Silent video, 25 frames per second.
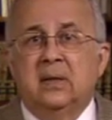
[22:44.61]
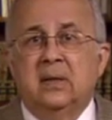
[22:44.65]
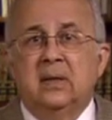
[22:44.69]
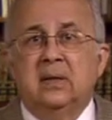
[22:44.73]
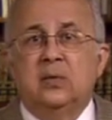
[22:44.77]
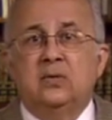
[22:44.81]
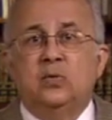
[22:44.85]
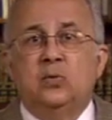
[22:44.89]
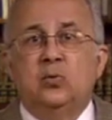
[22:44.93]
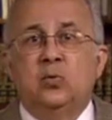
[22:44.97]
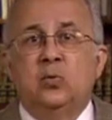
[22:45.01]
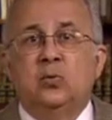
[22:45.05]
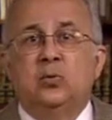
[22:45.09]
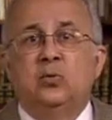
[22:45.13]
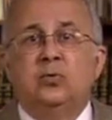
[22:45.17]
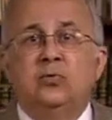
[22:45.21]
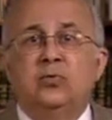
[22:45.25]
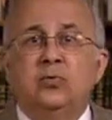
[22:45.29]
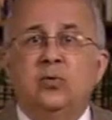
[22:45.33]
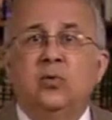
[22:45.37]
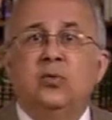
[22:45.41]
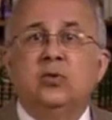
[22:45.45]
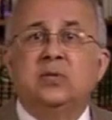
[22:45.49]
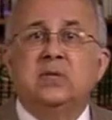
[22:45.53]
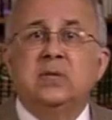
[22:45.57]
is told
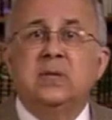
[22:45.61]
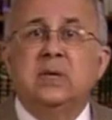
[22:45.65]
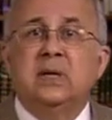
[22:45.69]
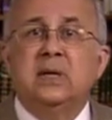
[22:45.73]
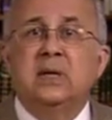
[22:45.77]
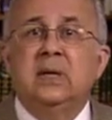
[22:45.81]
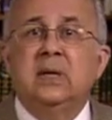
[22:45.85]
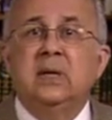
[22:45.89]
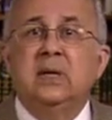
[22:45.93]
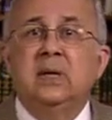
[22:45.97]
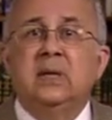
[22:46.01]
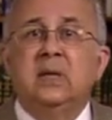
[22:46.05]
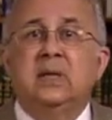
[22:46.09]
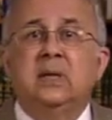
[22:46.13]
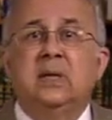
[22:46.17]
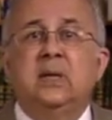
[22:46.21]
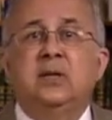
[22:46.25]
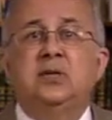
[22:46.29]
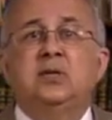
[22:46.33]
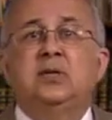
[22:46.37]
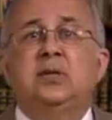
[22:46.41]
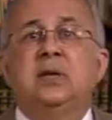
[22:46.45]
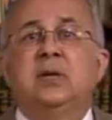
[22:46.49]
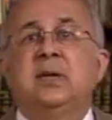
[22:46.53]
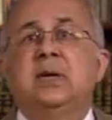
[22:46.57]
falsely that
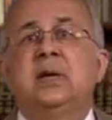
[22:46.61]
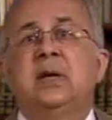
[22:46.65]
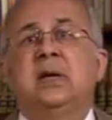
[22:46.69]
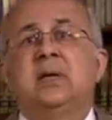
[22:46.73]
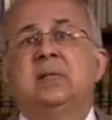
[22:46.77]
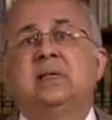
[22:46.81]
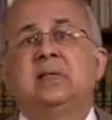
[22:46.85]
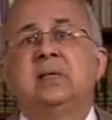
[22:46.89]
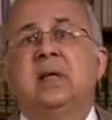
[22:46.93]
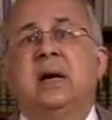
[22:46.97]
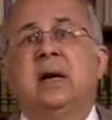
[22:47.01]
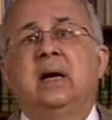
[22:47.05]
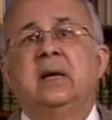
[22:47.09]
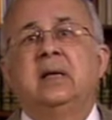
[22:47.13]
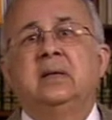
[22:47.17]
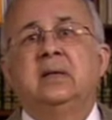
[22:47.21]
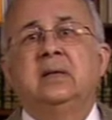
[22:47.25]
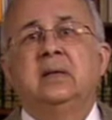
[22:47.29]
Shireen has died.